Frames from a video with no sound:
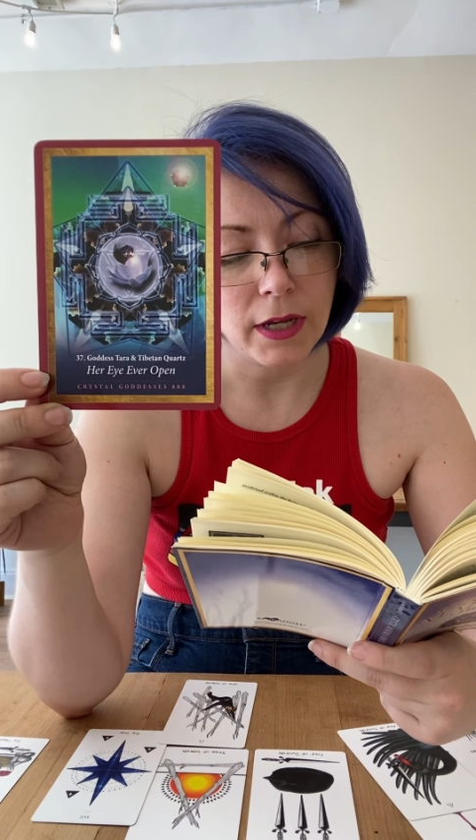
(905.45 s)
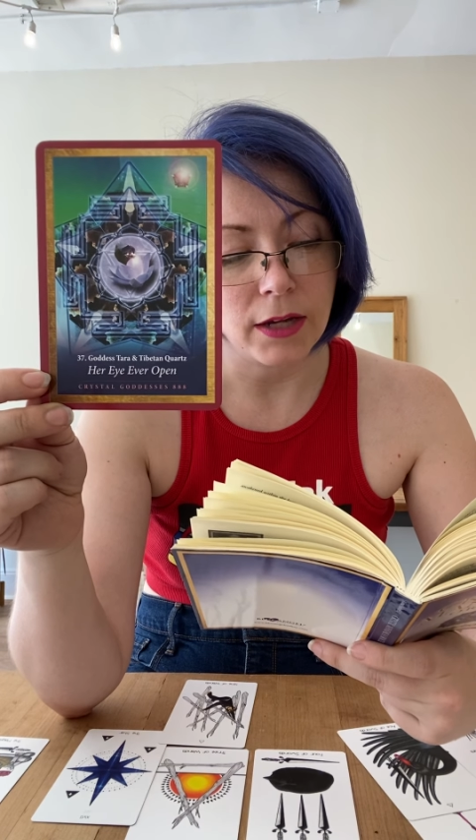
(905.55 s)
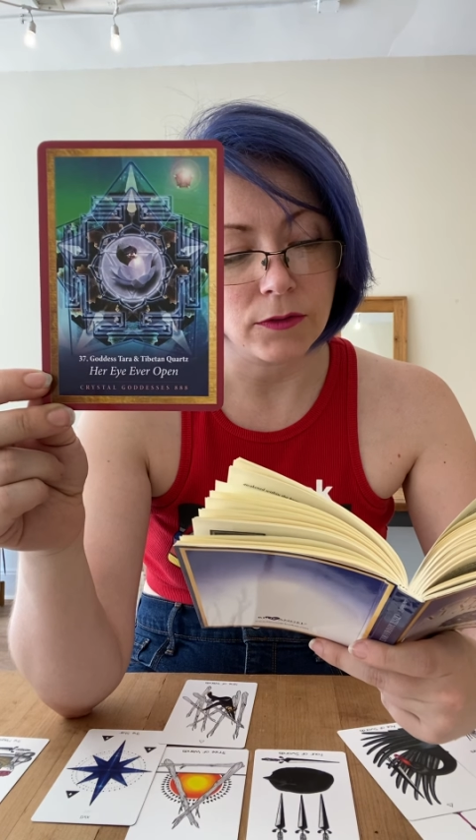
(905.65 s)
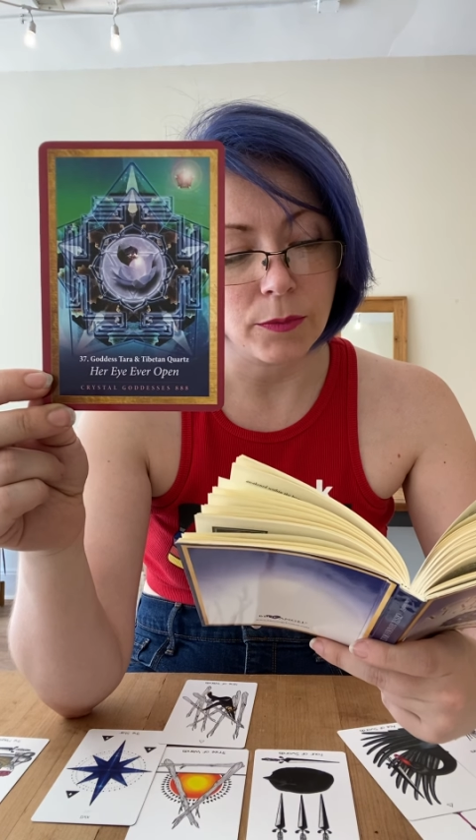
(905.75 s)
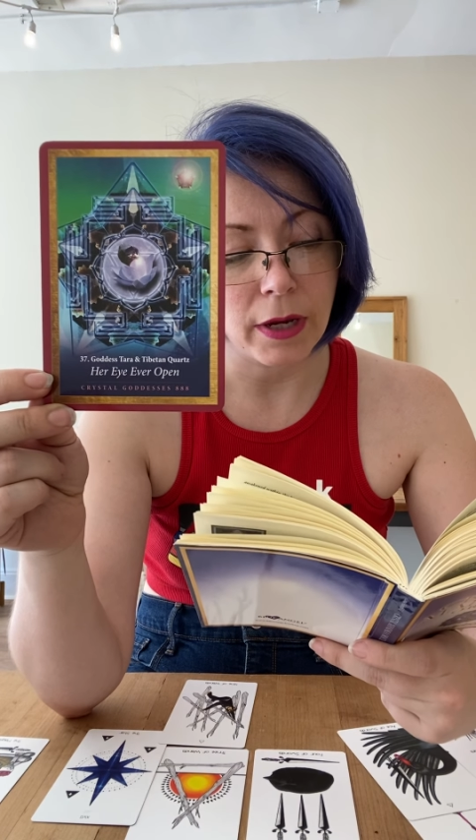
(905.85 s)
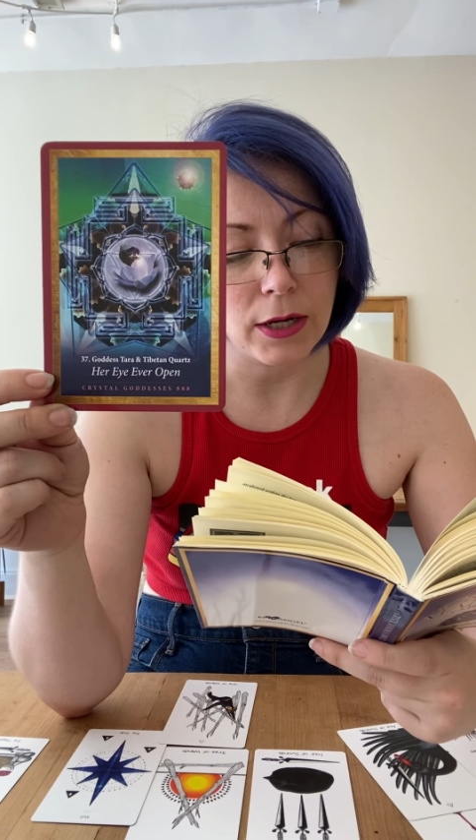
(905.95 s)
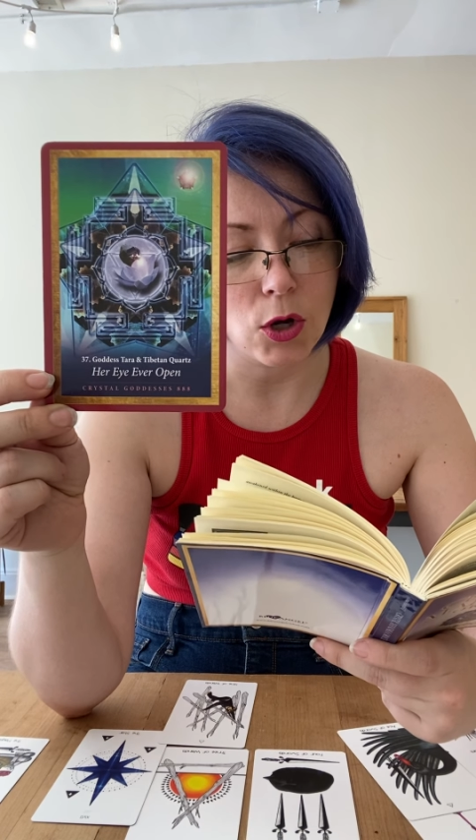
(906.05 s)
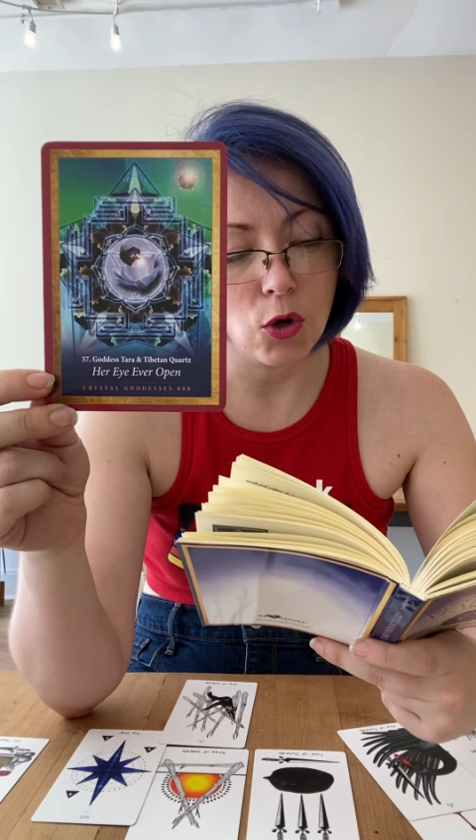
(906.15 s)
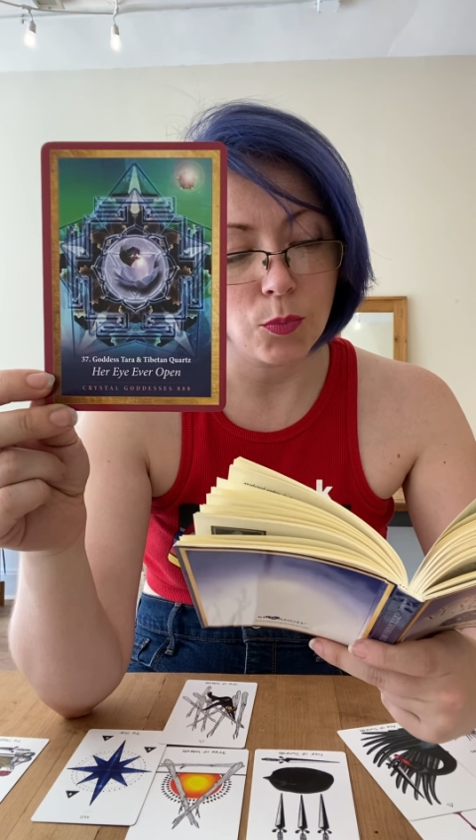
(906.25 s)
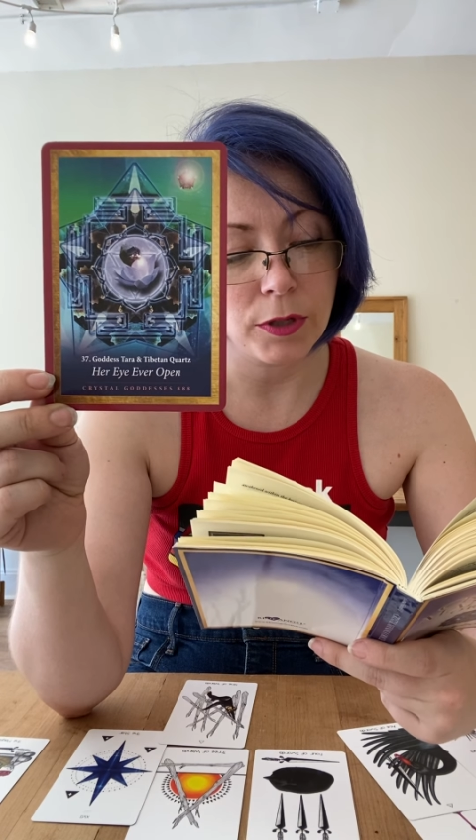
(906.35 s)
and remain
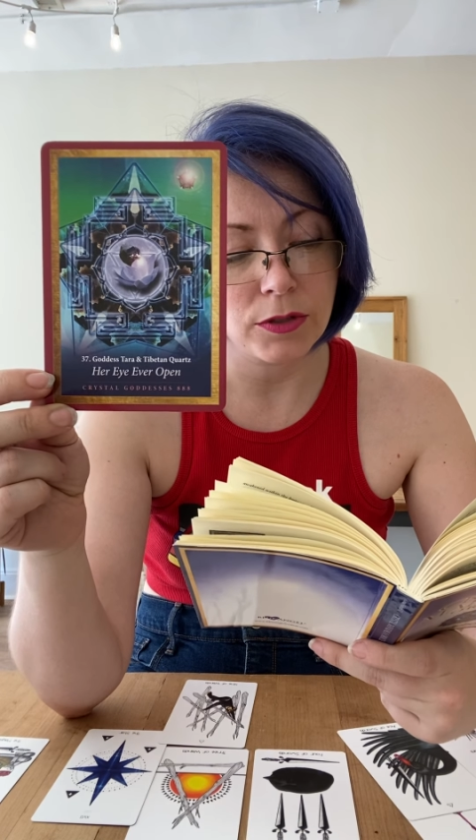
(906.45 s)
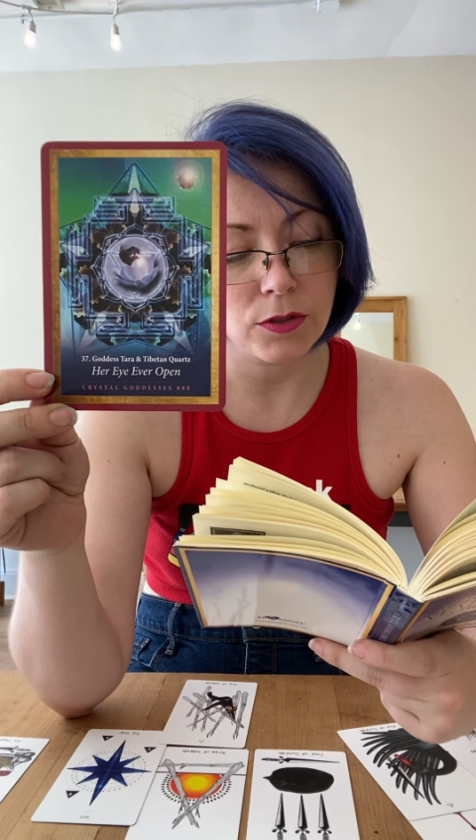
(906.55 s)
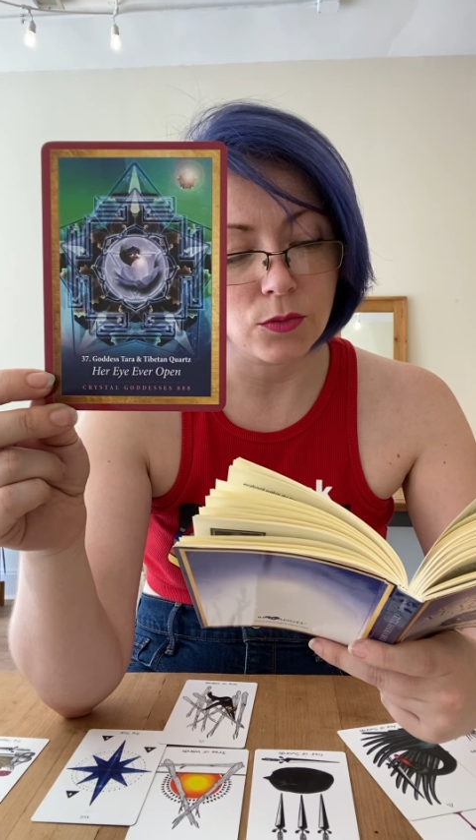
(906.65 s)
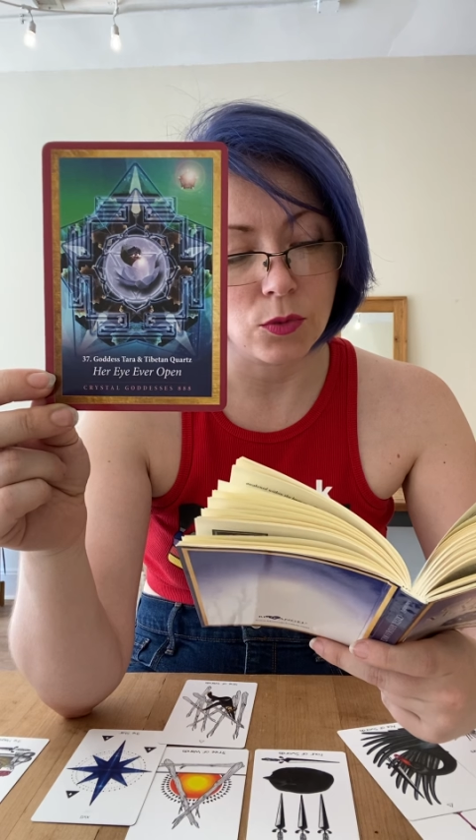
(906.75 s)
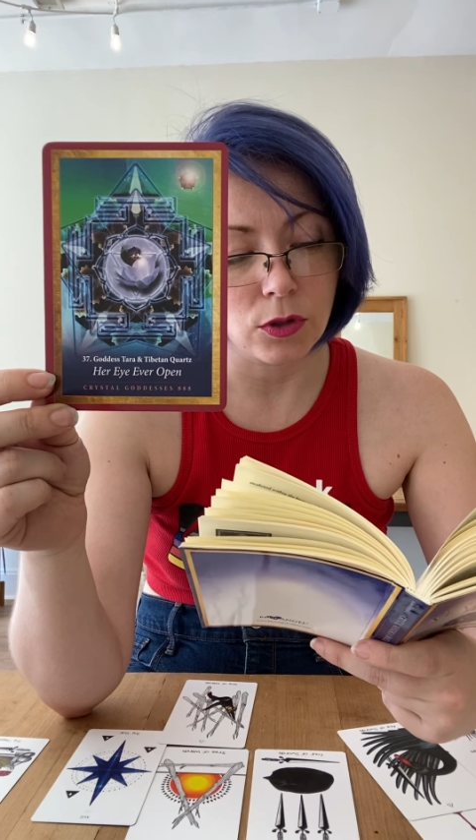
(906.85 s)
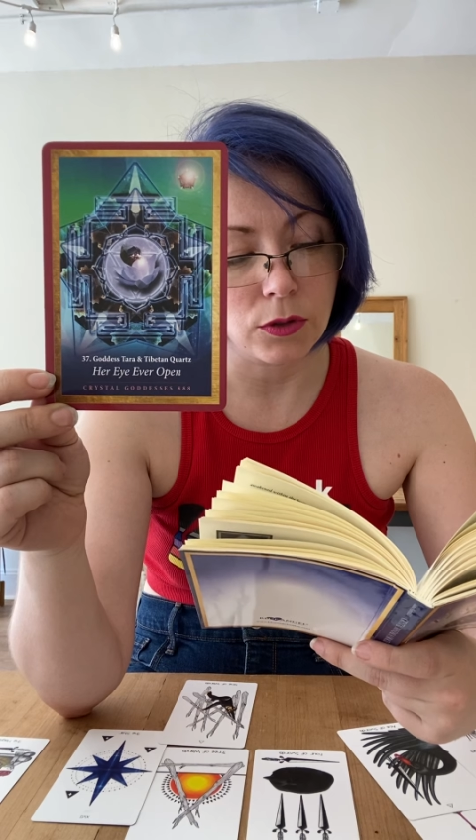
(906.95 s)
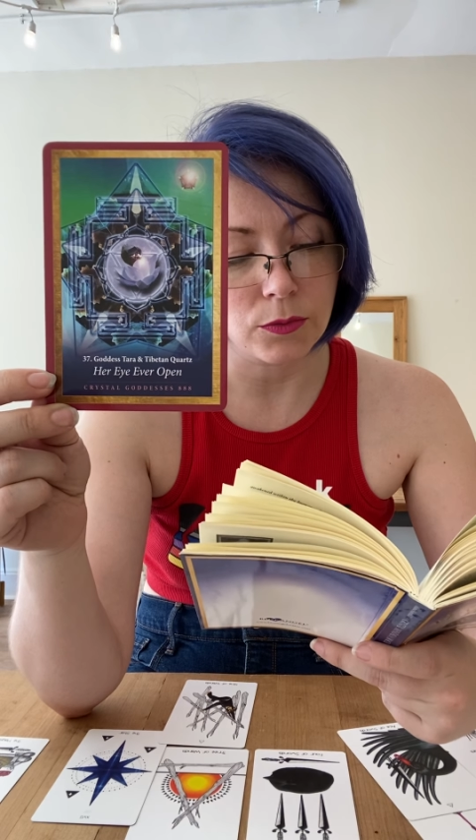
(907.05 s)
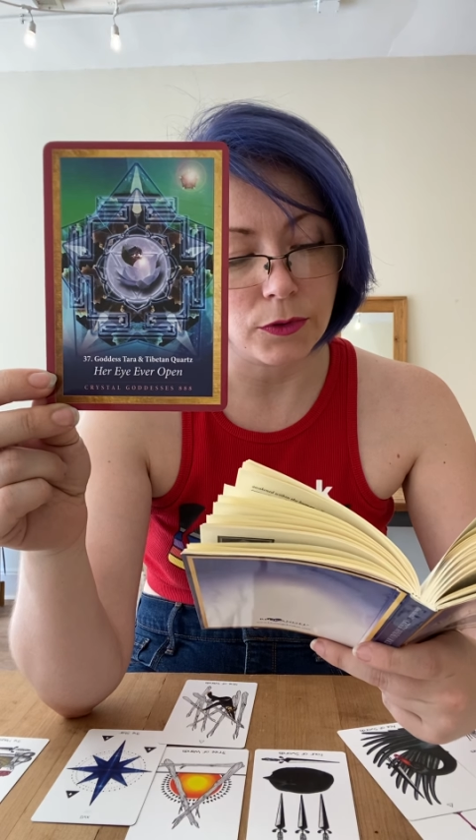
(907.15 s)
open to the world